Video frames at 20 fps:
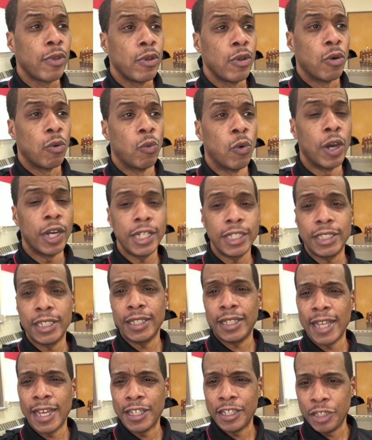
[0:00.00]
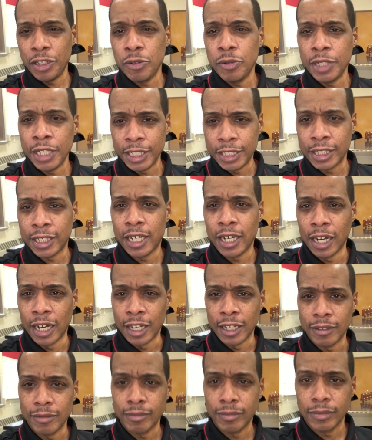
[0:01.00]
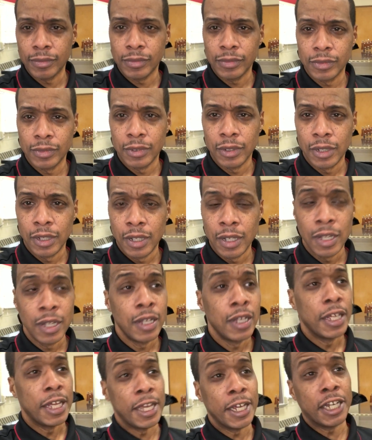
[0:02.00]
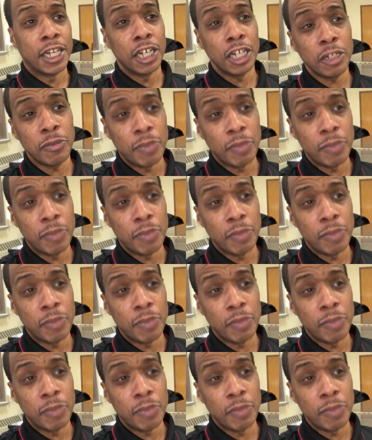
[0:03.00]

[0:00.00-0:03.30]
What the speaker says: what is it that you need to cut? It could